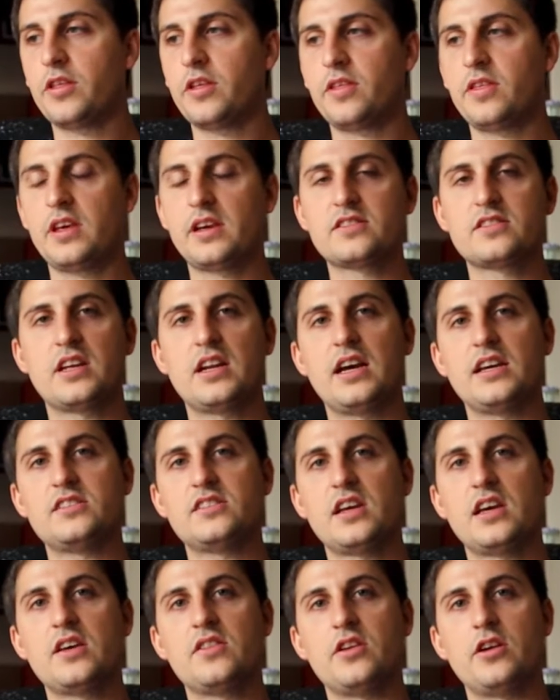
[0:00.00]
of the things that I
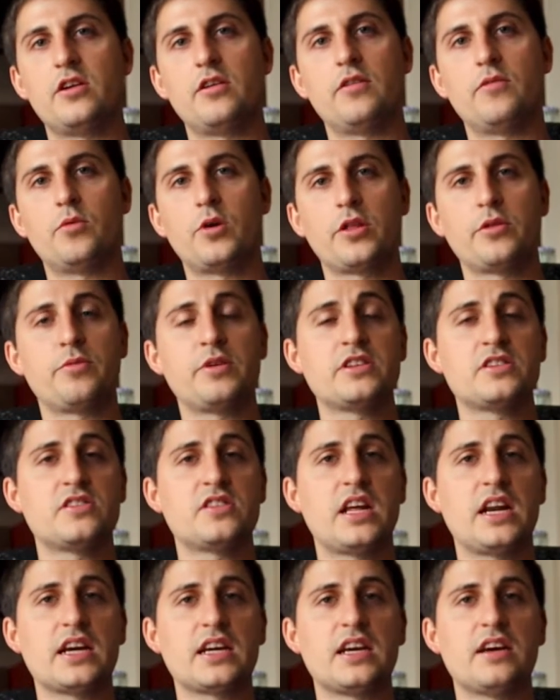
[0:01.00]
say in there, one of the reasons
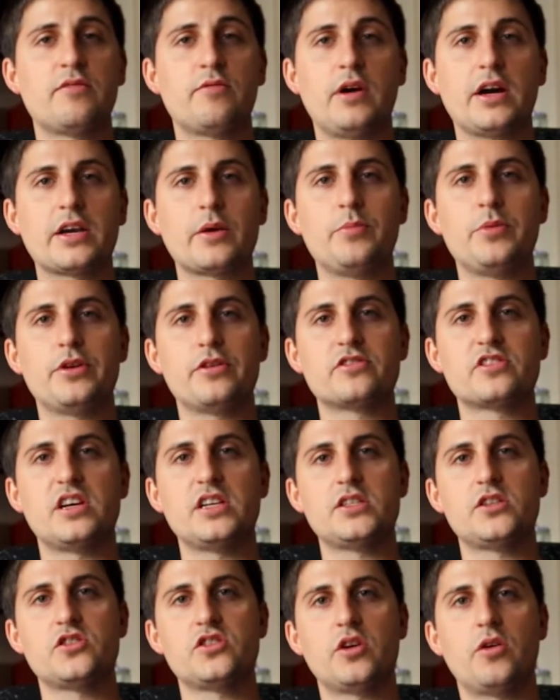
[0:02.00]
that I give why computer
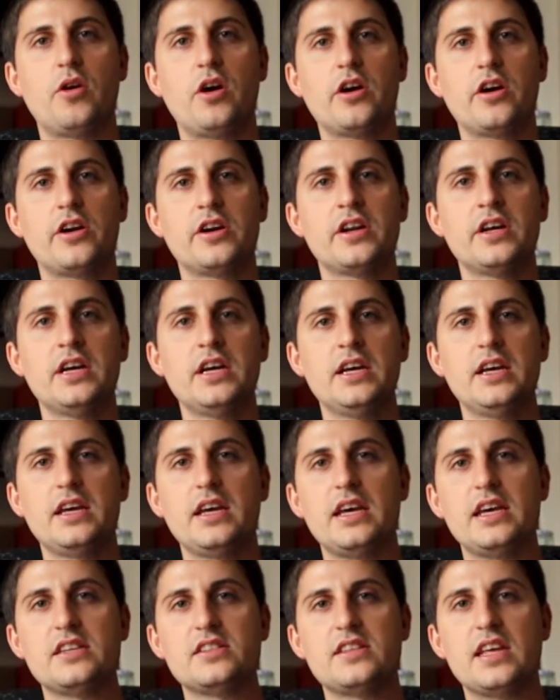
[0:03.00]
science is so hard,
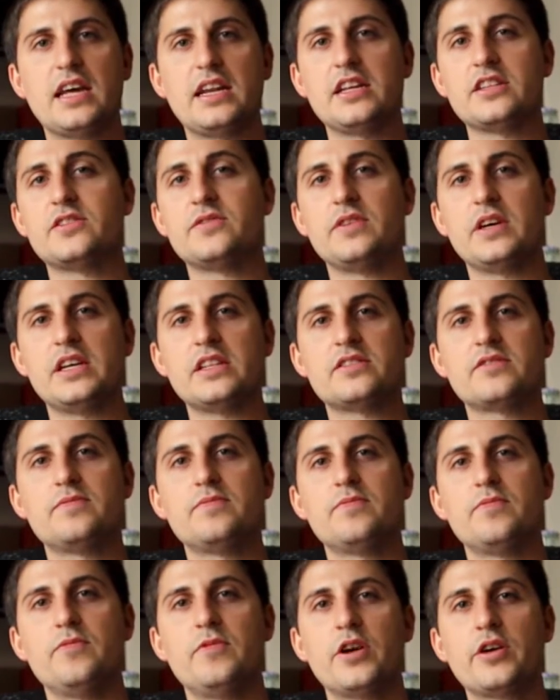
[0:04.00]
is that it's it's
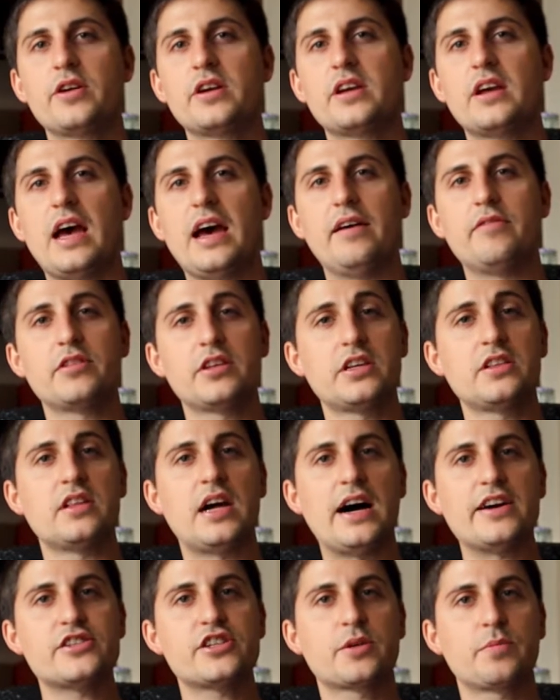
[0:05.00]
very heavily
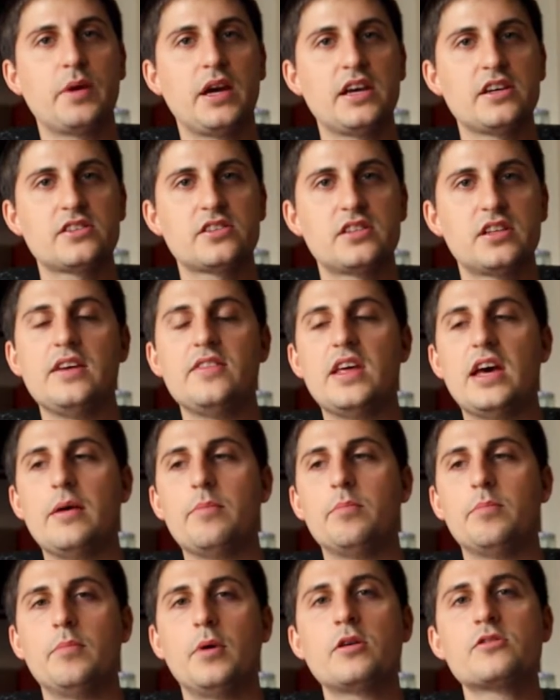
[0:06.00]
logic based and
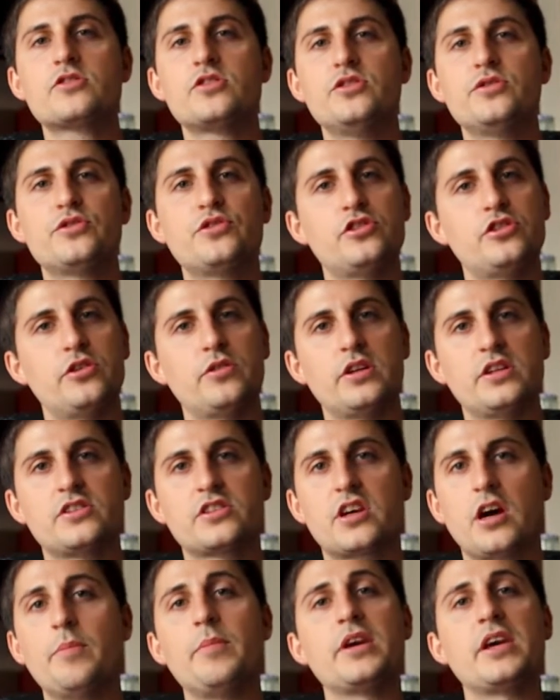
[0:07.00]
that most new students
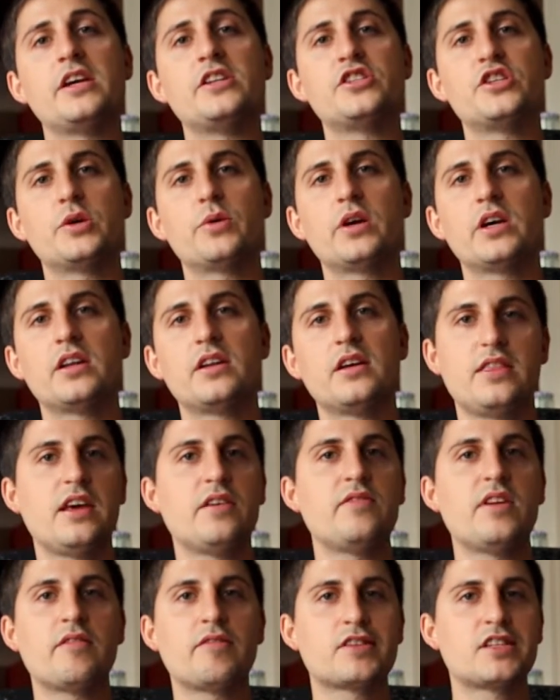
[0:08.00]
coming into it
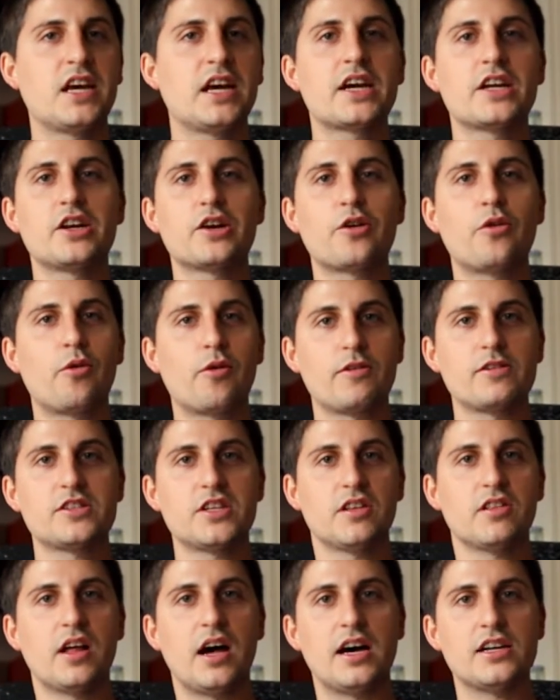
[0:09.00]
they've never taken a course
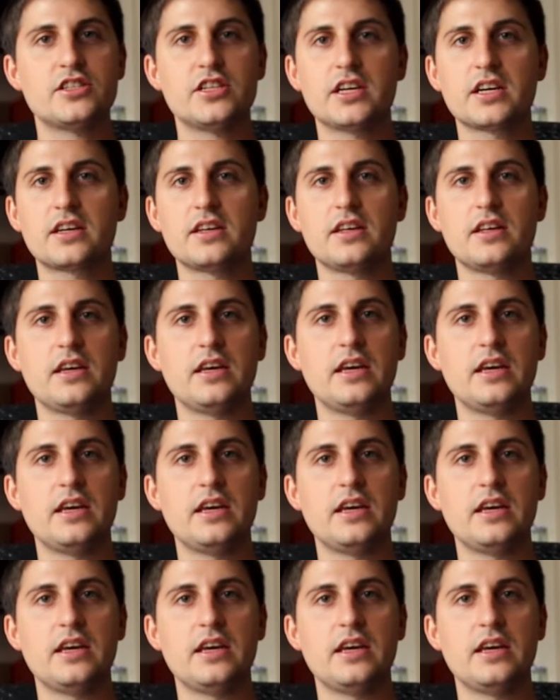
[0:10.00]
in logic